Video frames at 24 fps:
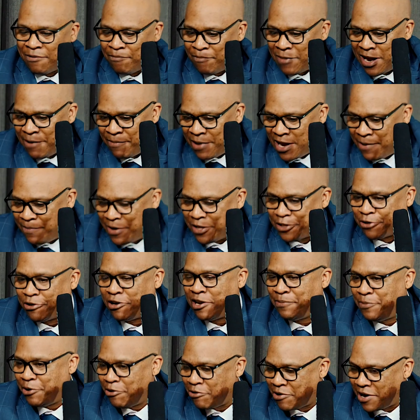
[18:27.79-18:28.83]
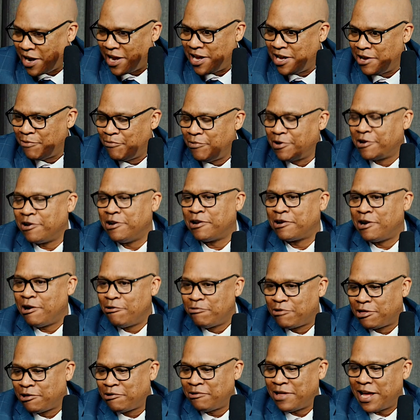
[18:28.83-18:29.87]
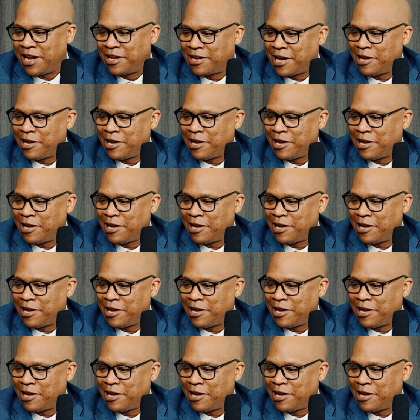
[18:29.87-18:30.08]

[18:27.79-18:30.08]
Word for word: my baby's going to be okay, we're going to go through that.